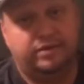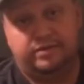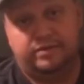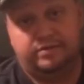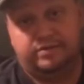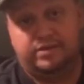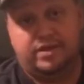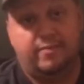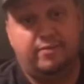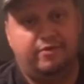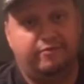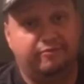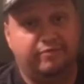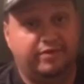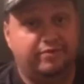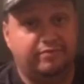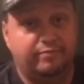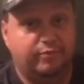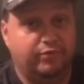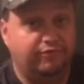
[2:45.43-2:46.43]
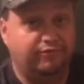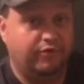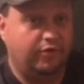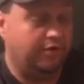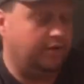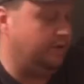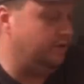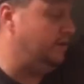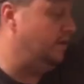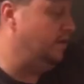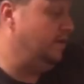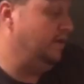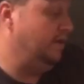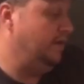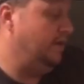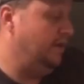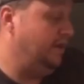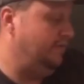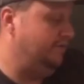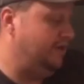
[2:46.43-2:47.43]
as some of them even moved on
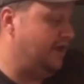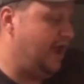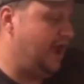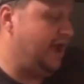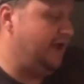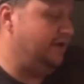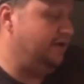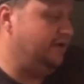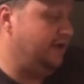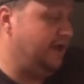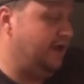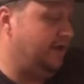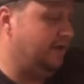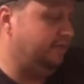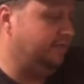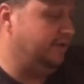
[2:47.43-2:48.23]
even higher now,